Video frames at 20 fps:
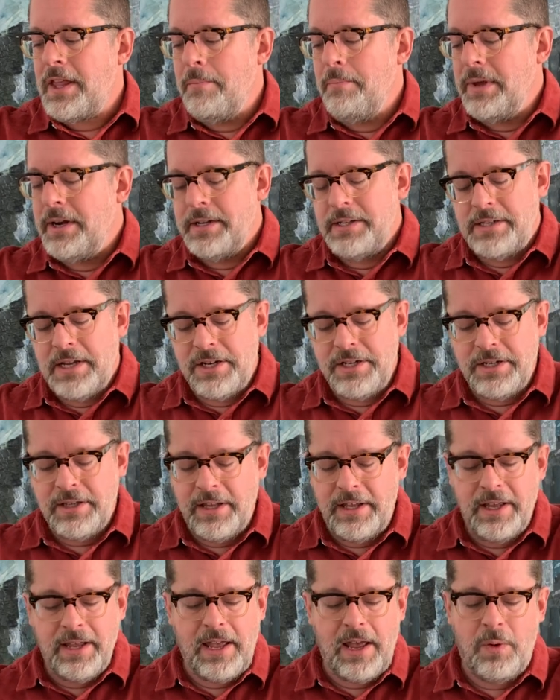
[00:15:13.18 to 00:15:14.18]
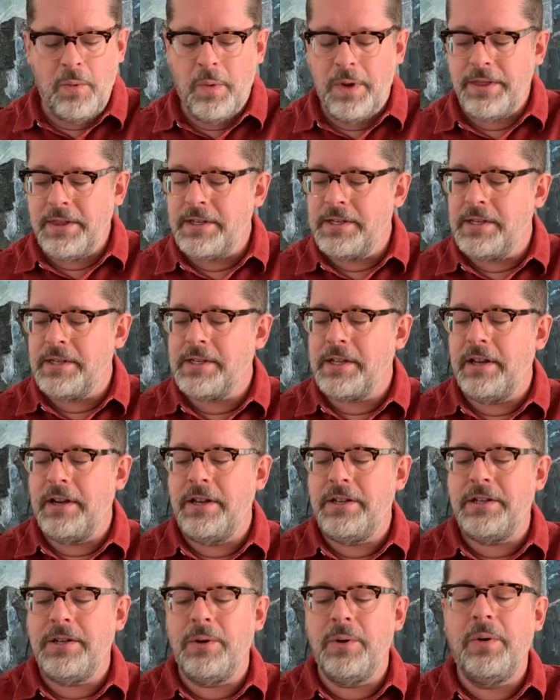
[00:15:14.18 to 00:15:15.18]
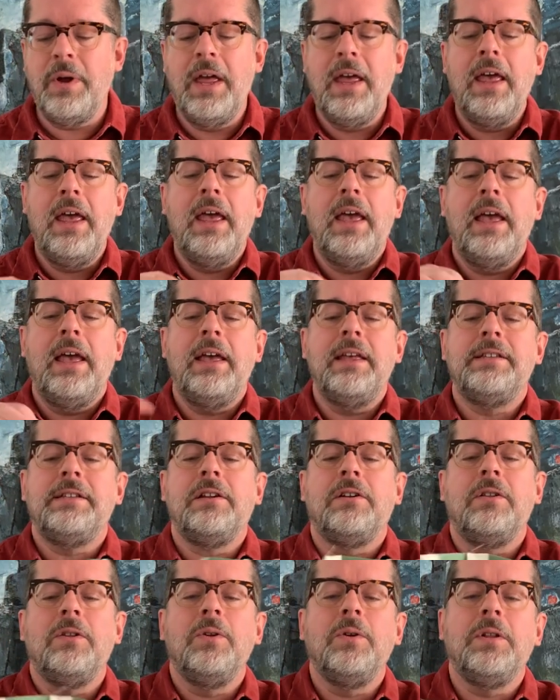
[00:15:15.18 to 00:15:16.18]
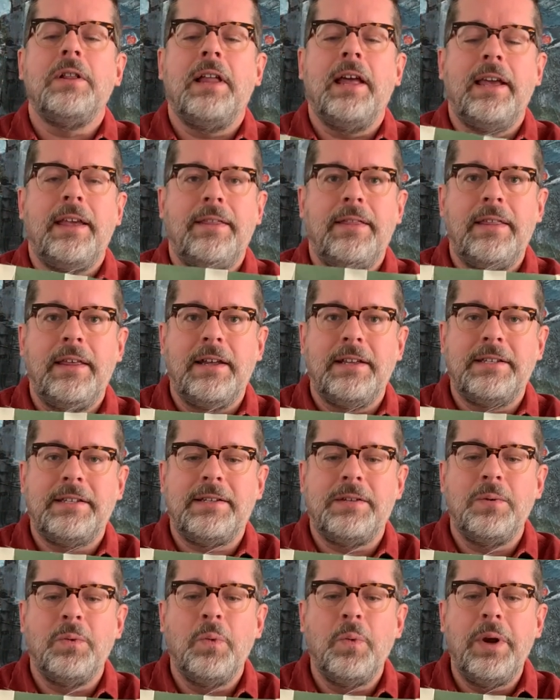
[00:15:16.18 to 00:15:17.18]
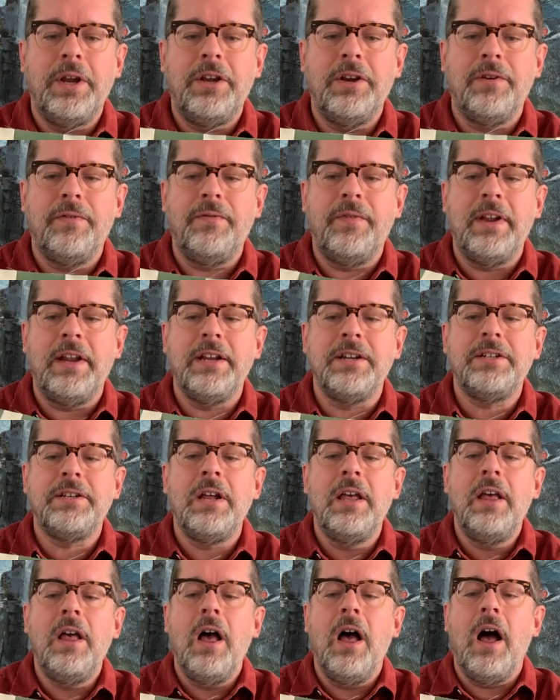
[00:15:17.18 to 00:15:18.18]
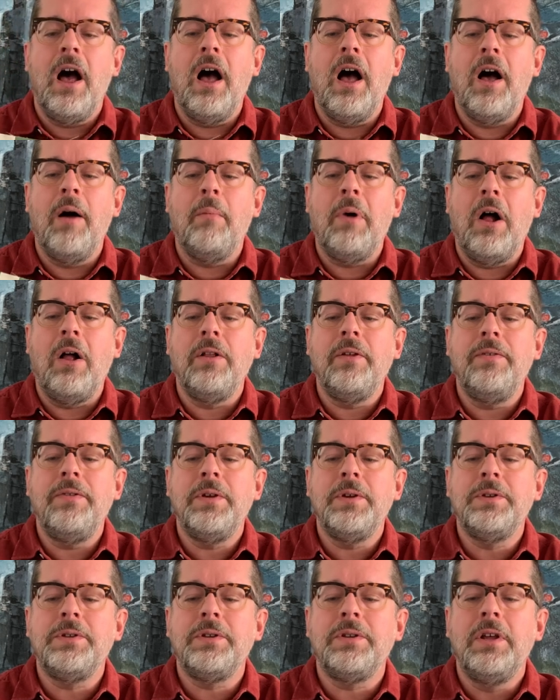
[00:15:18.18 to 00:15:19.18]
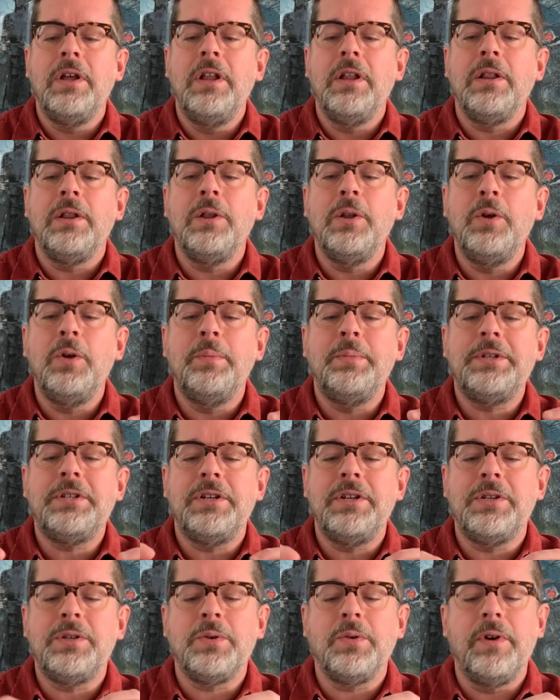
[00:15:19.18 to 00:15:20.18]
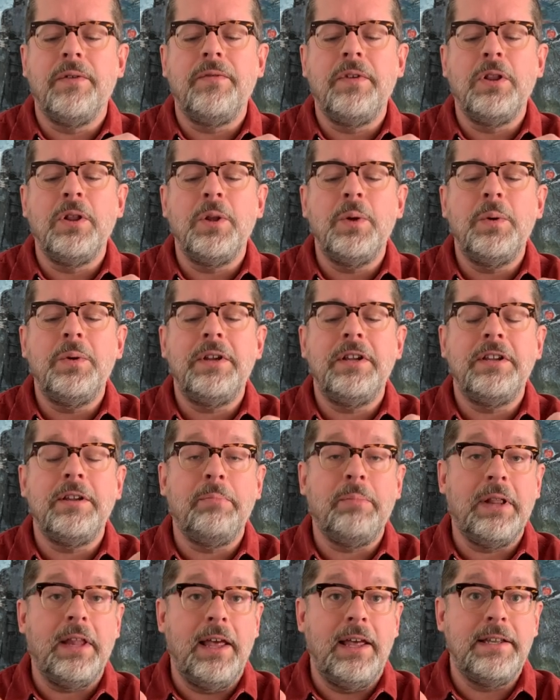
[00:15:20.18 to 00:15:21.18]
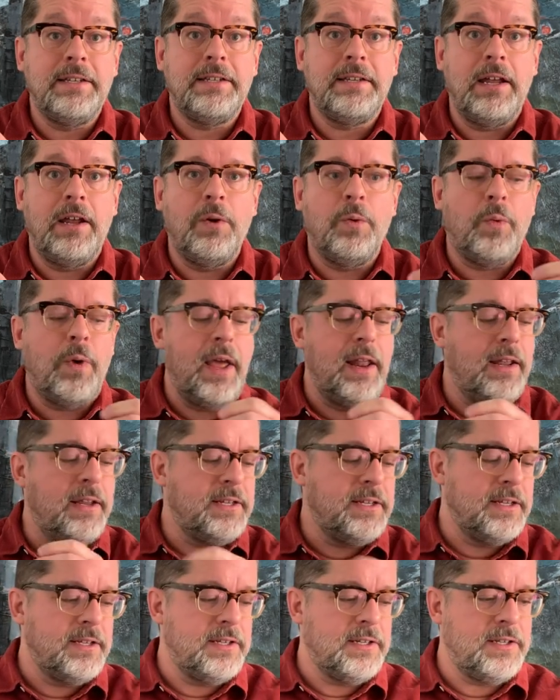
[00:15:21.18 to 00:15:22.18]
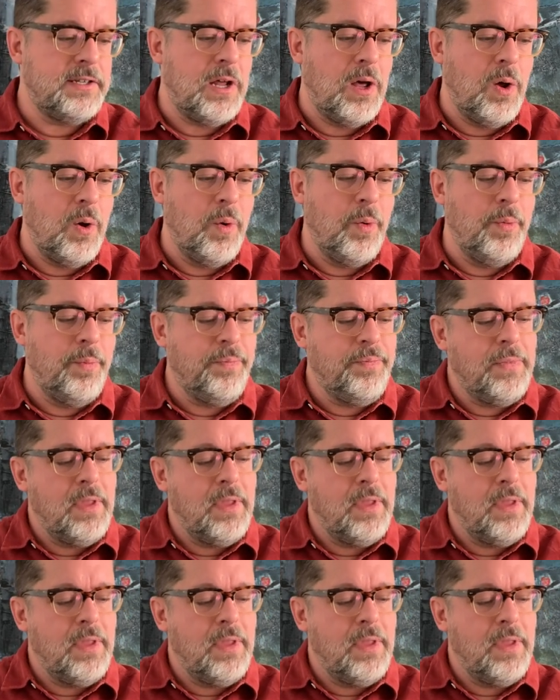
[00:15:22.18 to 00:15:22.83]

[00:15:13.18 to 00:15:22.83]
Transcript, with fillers: But essentially, again, what this is going to do is it'll look like this when you're finished. Um, all of those loops just sort of glued into place and ready to sew.